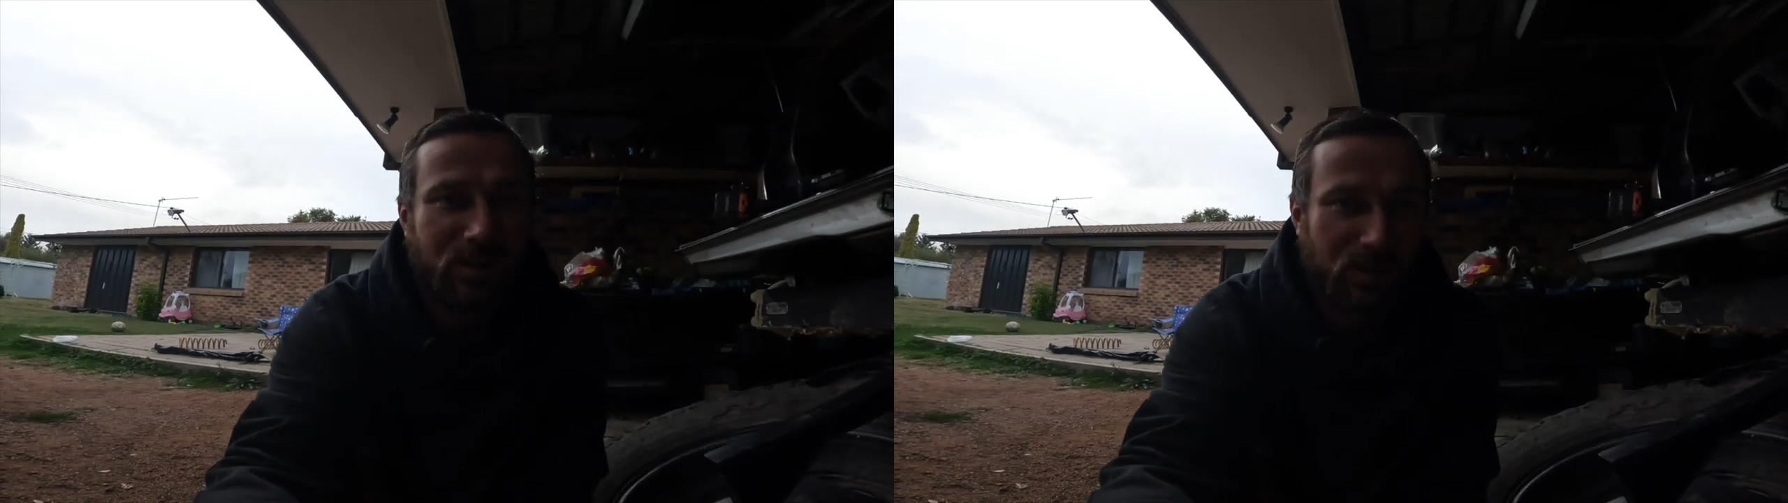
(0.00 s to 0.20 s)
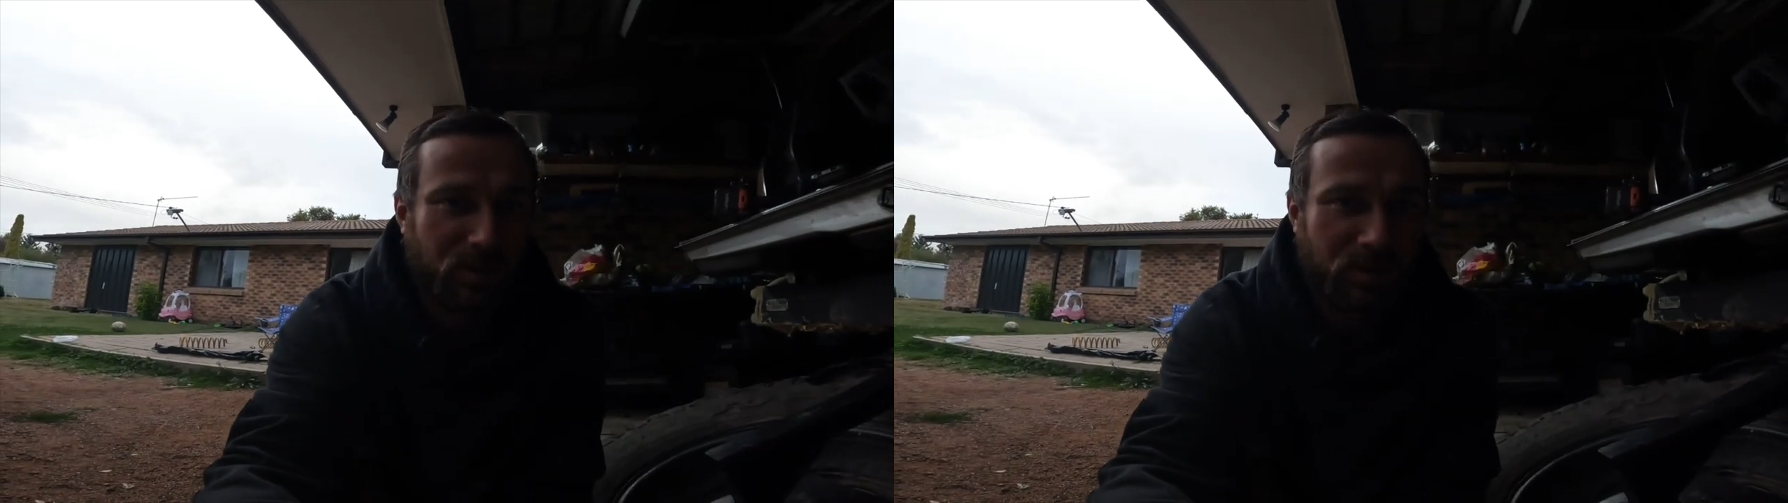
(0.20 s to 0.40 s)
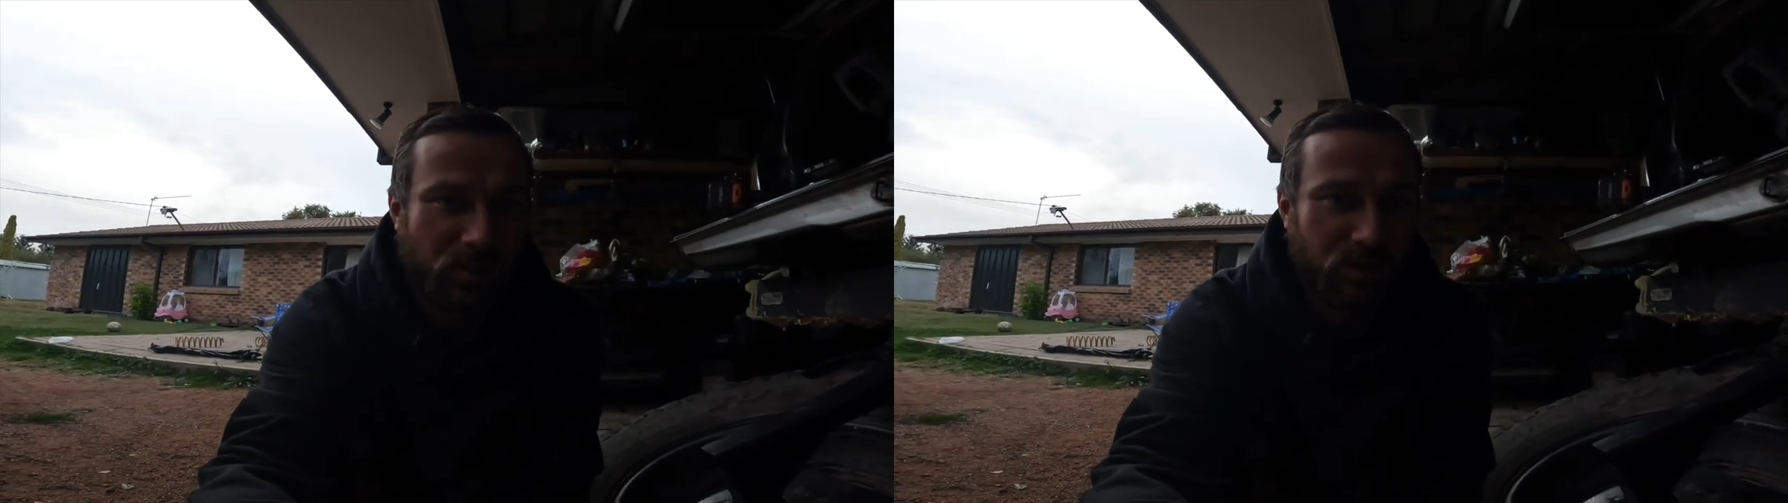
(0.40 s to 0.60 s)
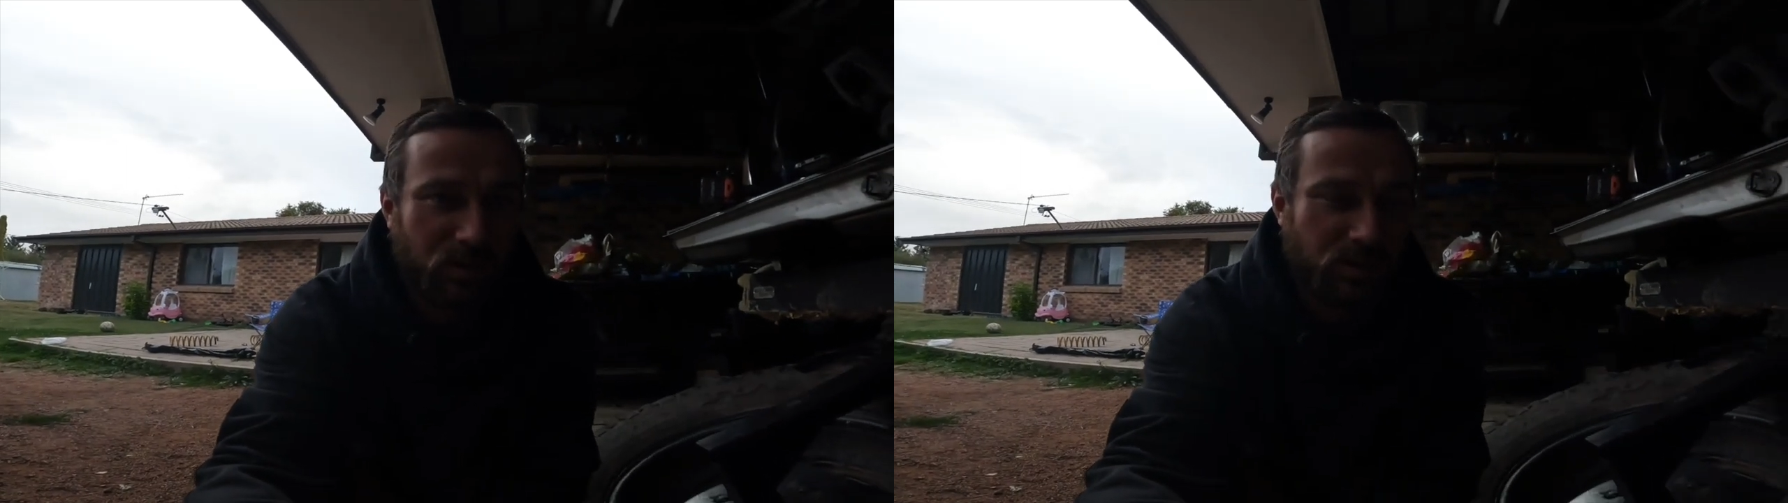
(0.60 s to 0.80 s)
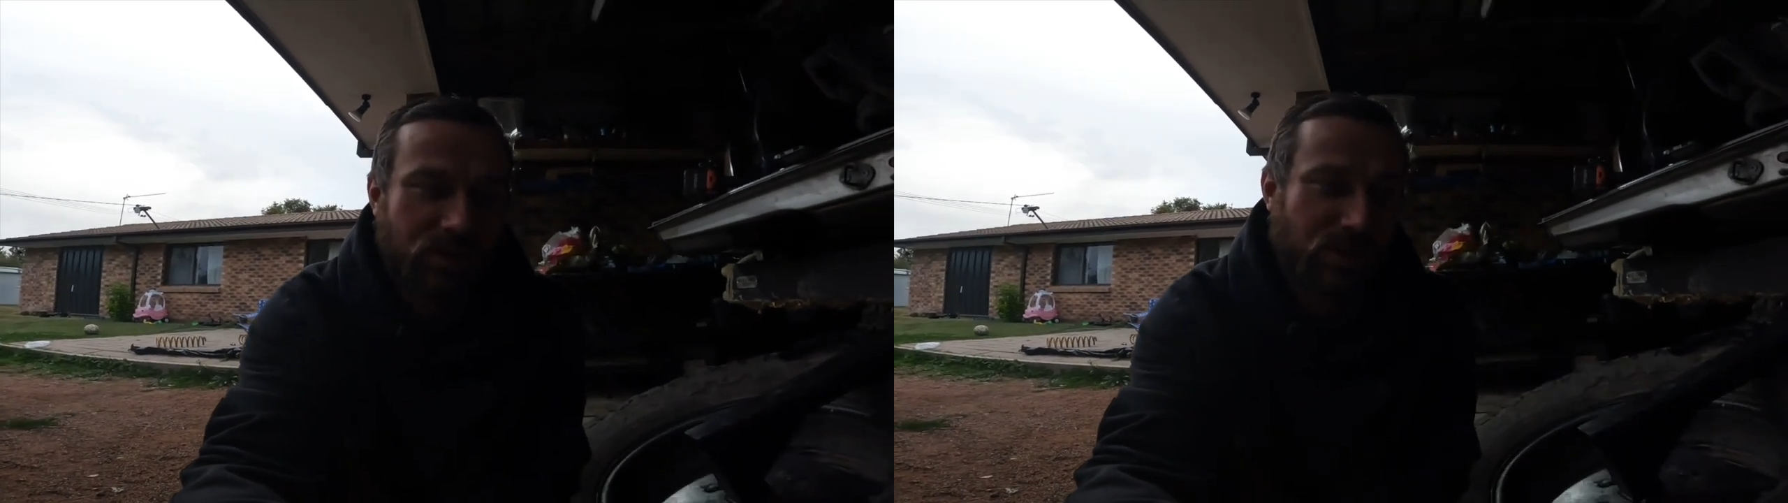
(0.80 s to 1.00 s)
So what I'm gonna
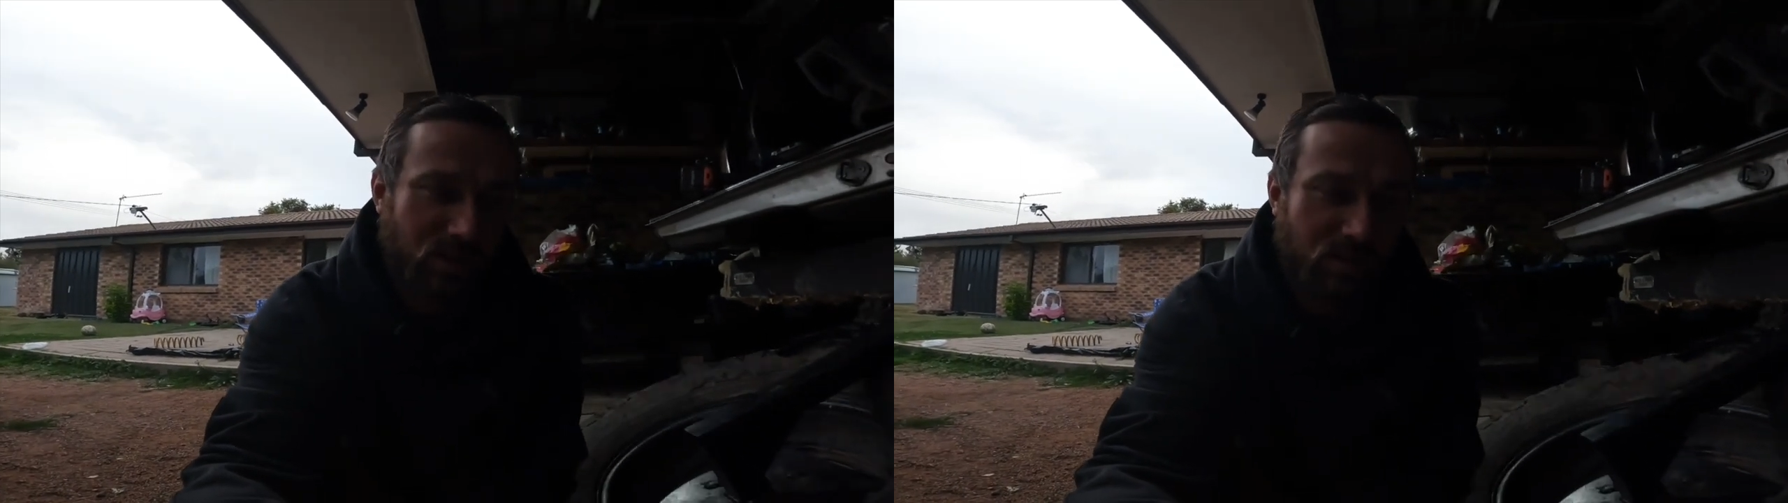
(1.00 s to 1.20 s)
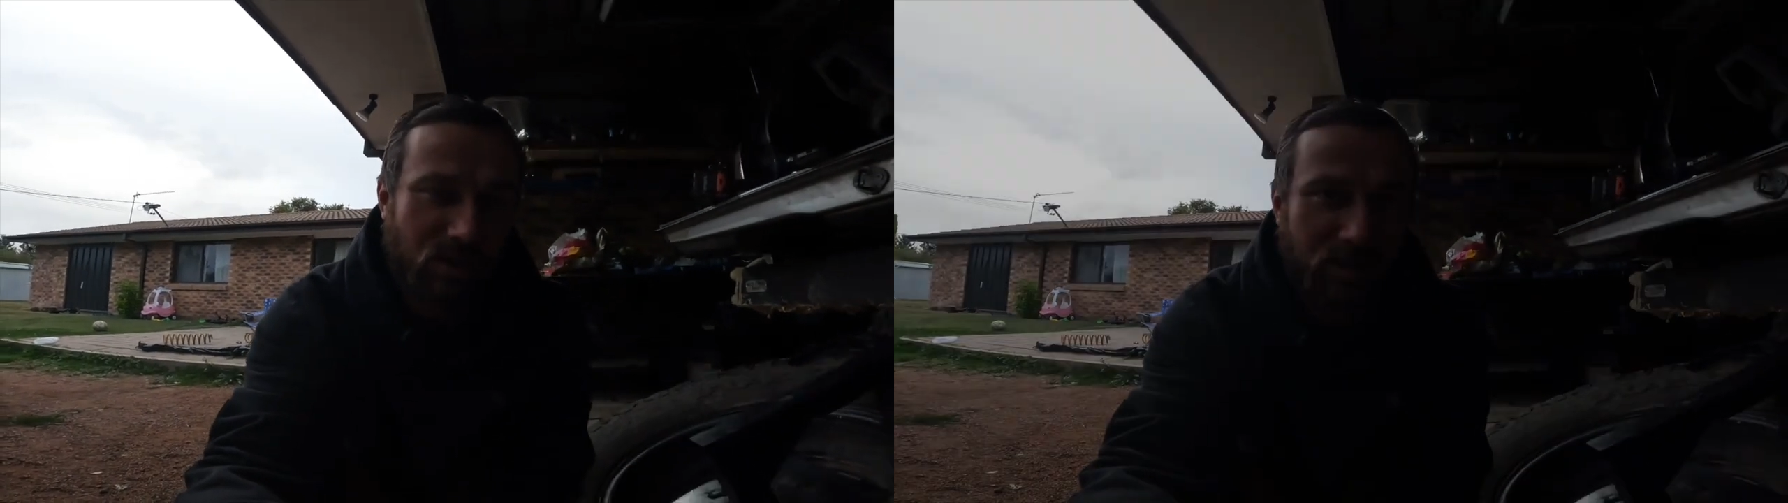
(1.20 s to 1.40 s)
do is just go and